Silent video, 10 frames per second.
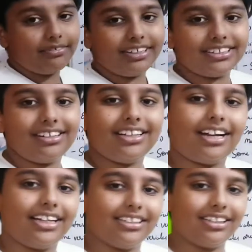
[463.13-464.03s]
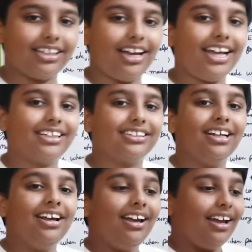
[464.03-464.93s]
vesicle, that is the
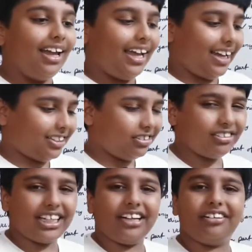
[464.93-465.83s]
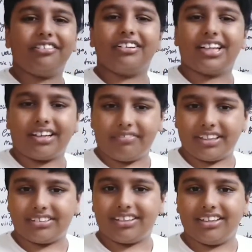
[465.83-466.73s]
exocytotic
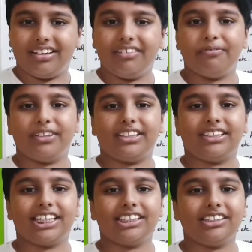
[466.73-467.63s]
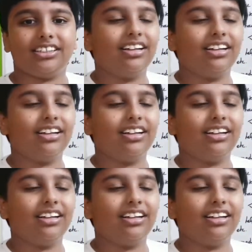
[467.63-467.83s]
vesicle, which just